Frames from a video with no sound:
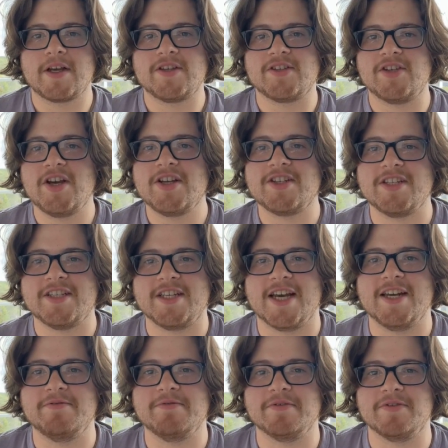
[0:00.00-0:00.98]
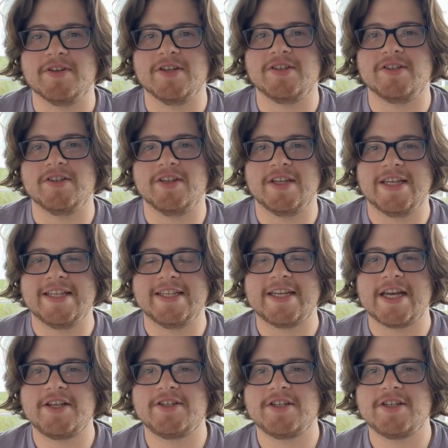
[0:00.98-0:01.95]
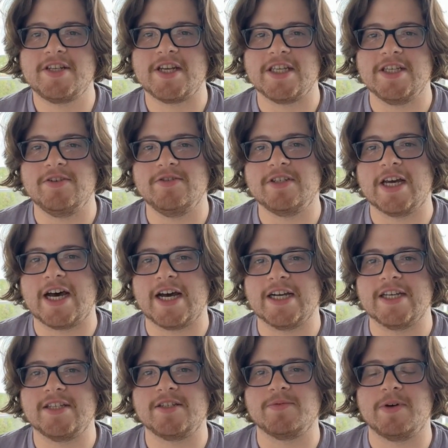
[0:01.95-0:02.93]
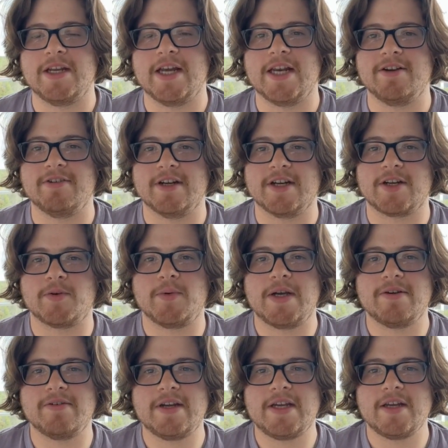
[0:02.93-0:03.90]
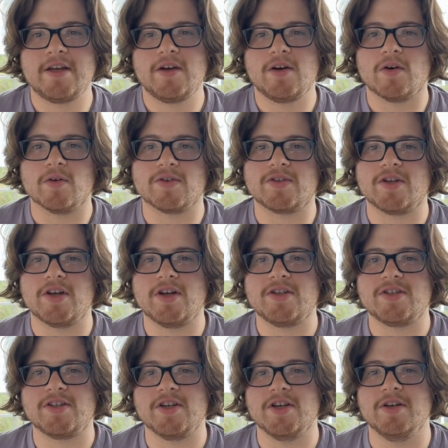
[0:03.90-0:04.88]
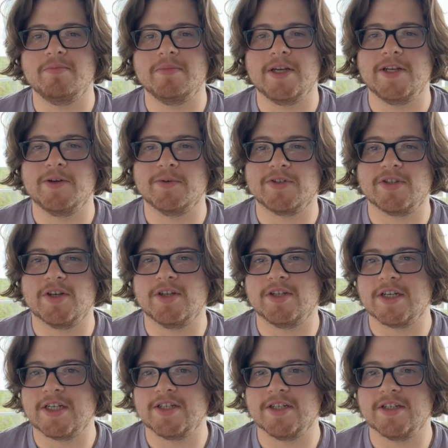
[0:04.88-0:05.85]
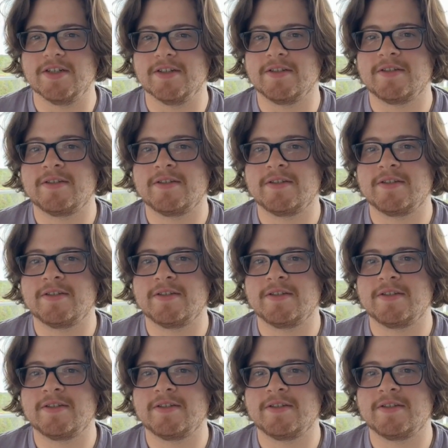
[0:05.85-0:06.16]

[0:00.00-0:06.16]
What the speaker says: Search intent refers to the intention a user has when entering a query or search term into a search engine.